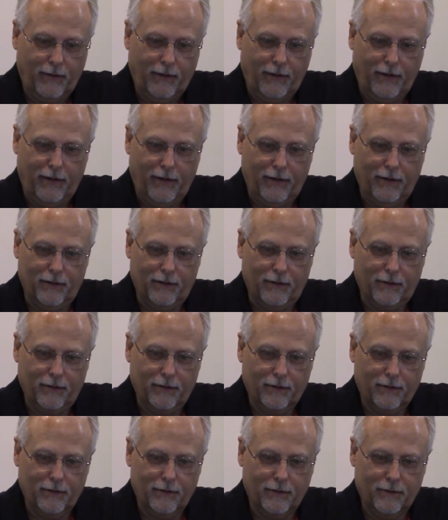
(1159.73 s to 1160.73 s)
And
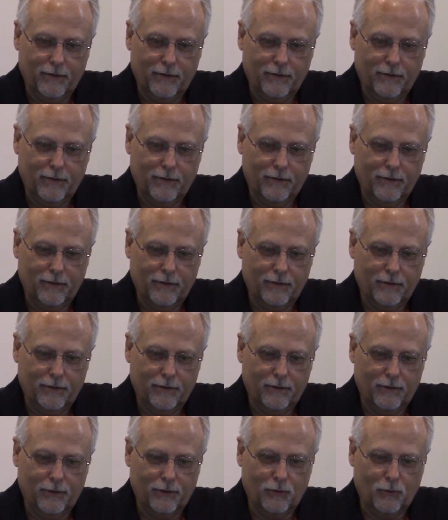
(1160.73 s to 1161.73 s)

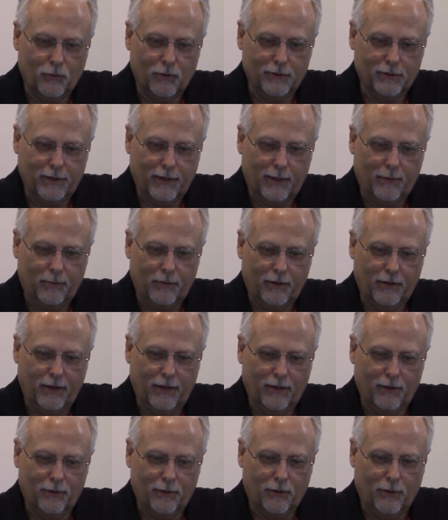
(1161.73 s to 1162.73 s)
look what's happened.
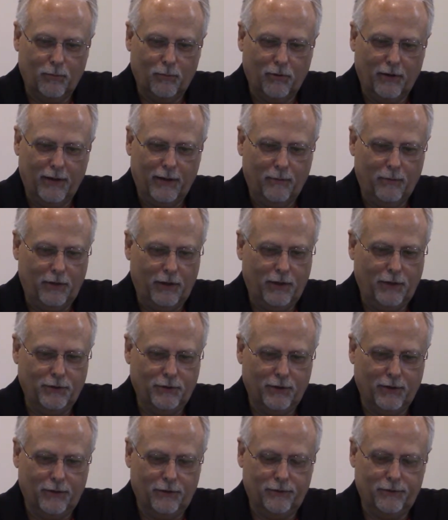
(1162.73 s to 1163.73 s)
Now they're all blaming
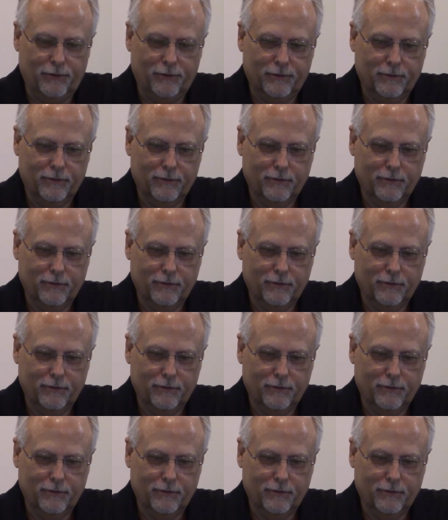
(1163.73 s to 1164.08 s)
each other.